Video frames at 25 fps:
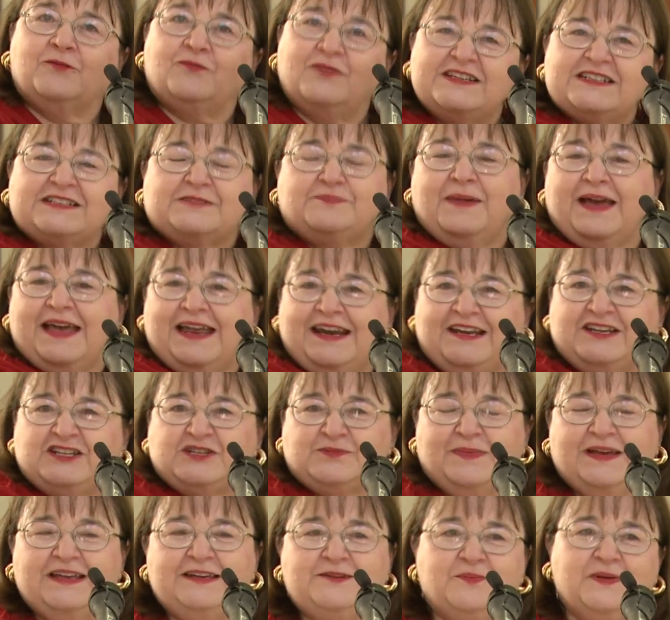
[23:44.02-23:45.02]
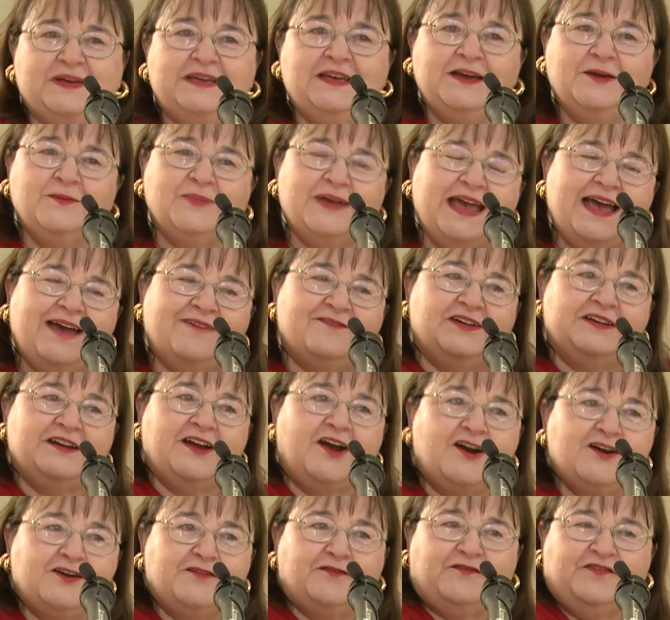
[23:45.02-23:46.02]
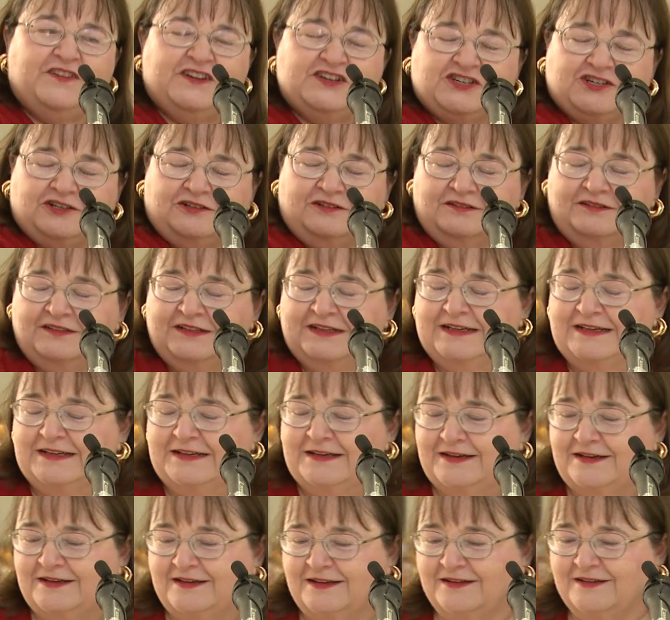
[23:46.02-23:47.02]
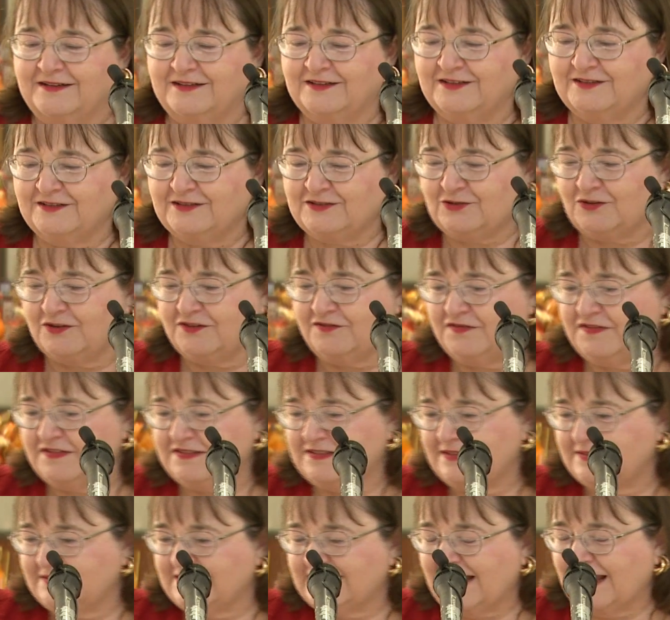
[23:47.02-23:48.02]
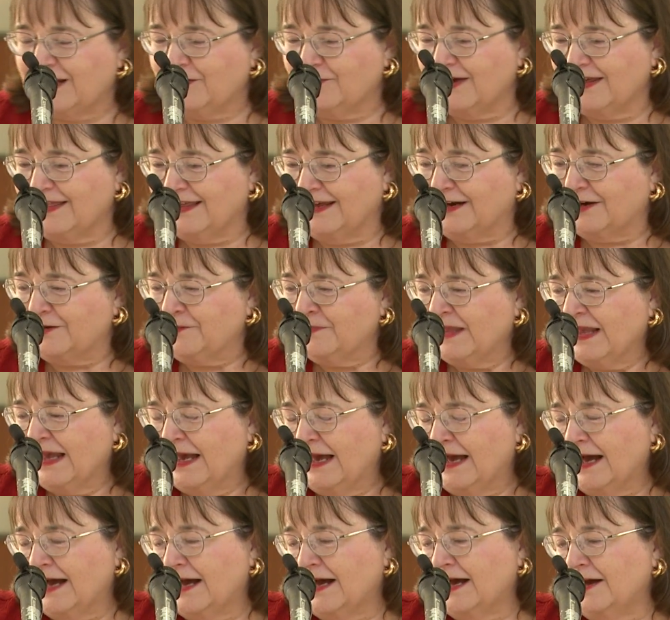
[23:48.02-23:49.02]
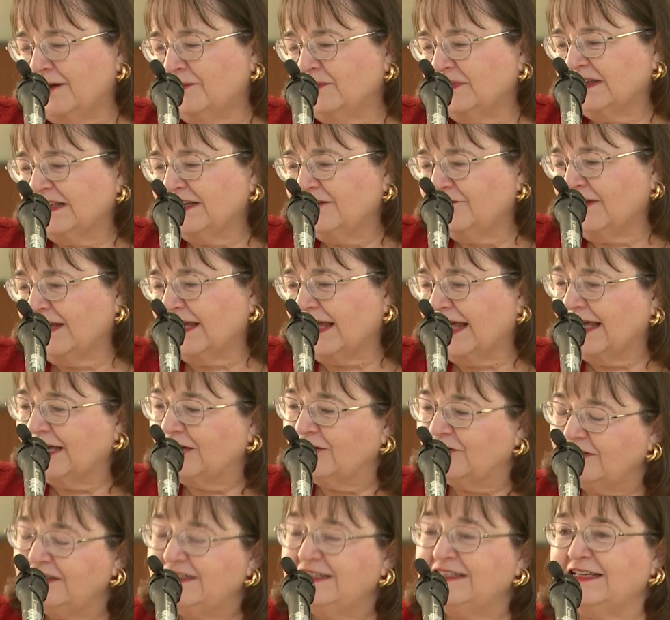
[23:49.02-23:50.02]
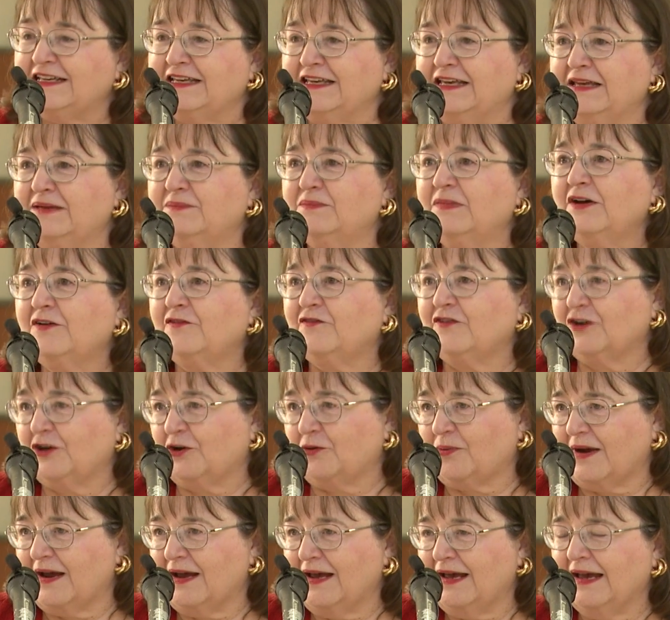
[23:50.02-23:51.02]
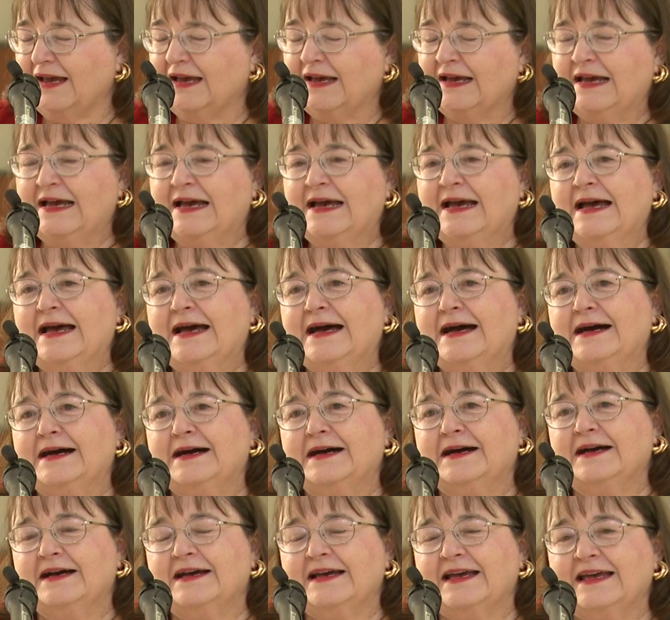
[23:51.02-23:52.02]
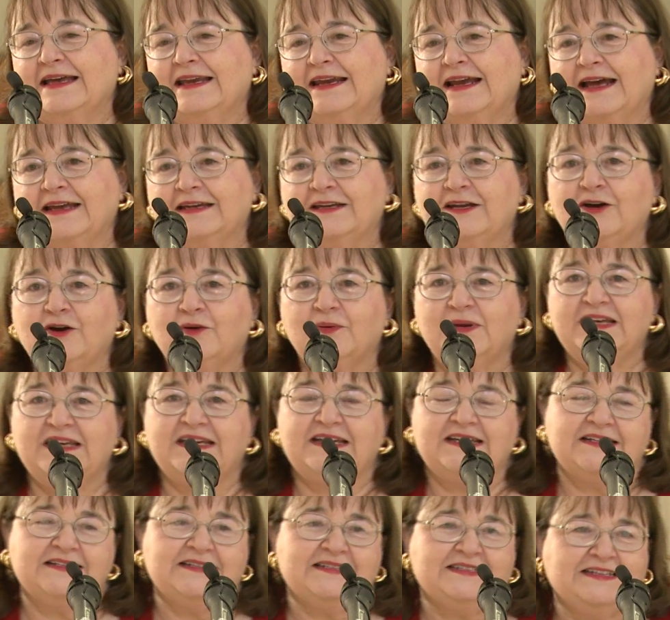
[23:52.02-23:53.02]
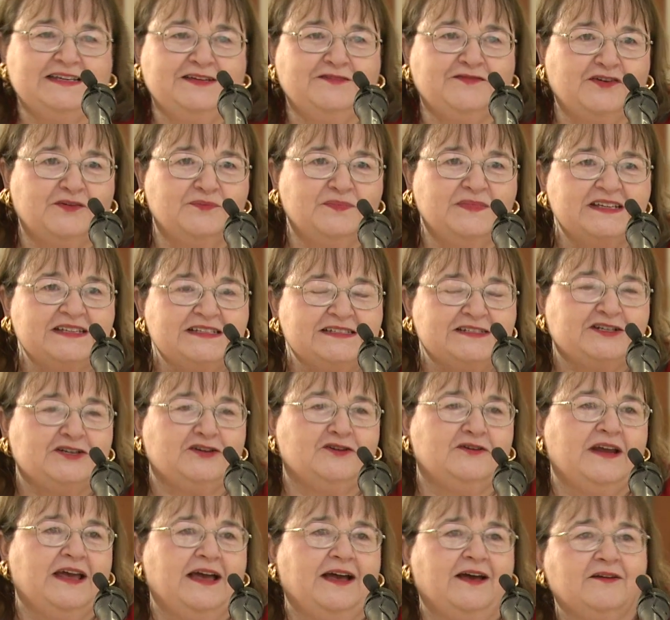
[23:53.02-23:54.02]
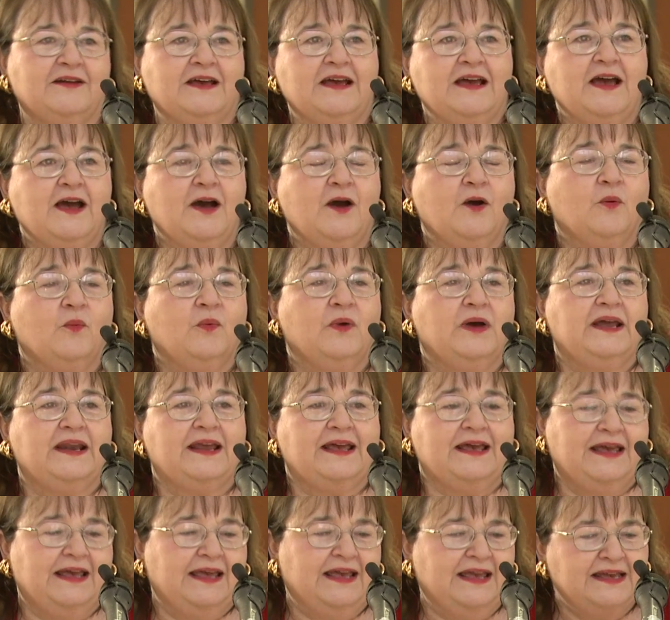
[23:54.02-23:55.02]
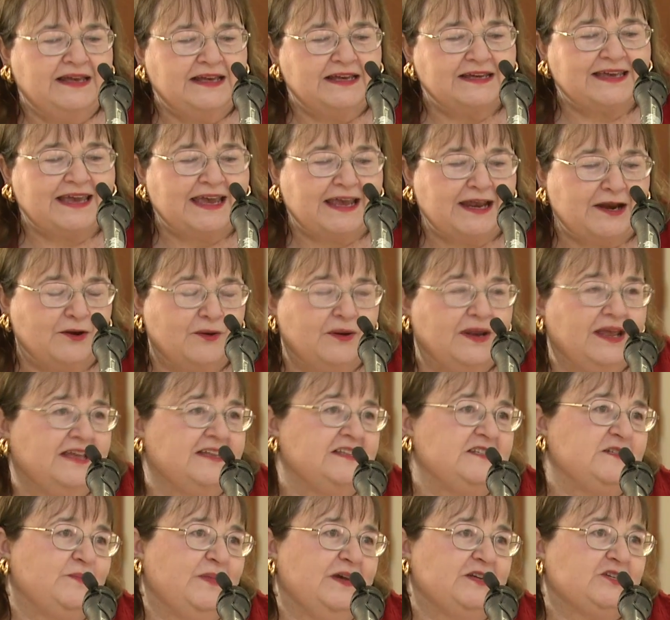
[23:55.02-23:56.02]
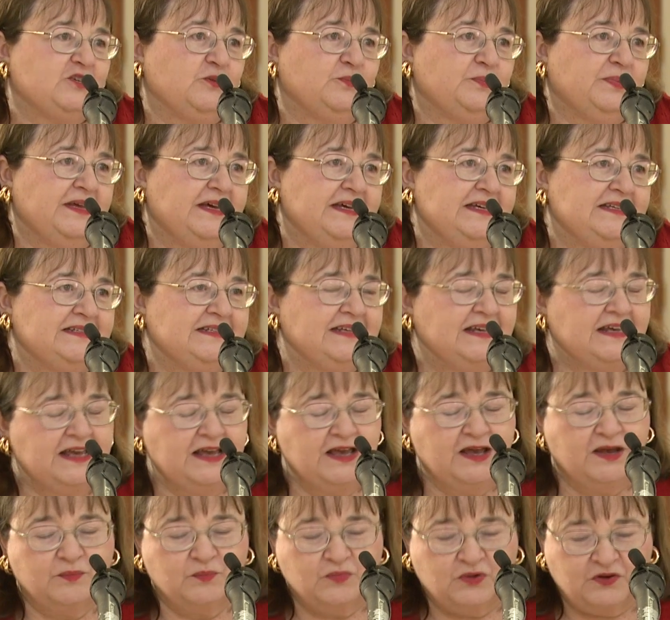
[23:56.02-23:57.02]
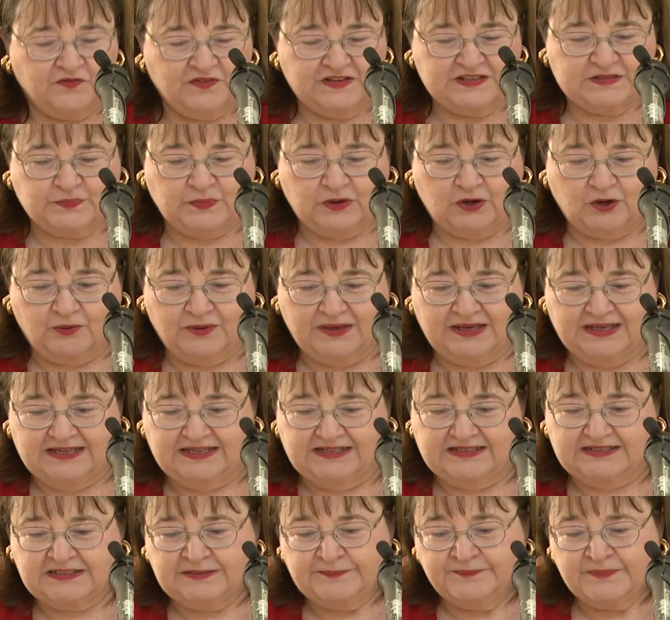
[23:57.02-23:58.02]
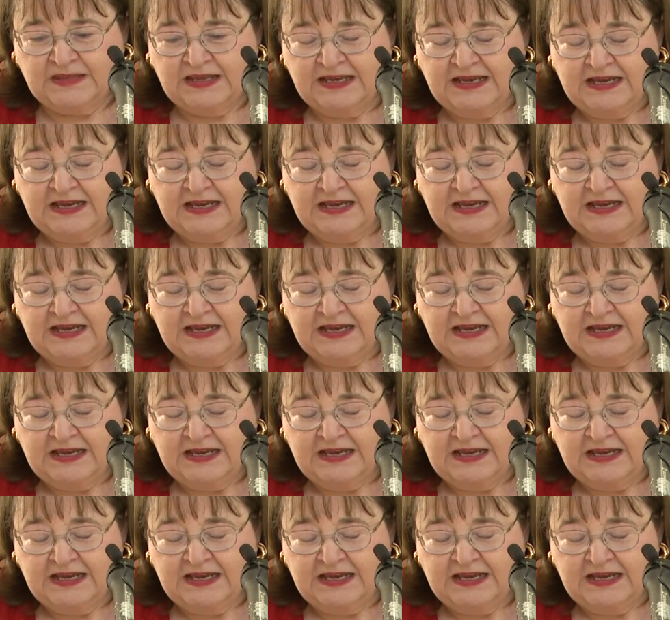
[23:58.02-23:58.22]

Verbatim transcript: risk management, we, we have an artificial uh, uh sort of segue there, uh, leaving a good team for Craig. Uh, and I know he can see from this turnout what a caring and special place Murfreesboro is.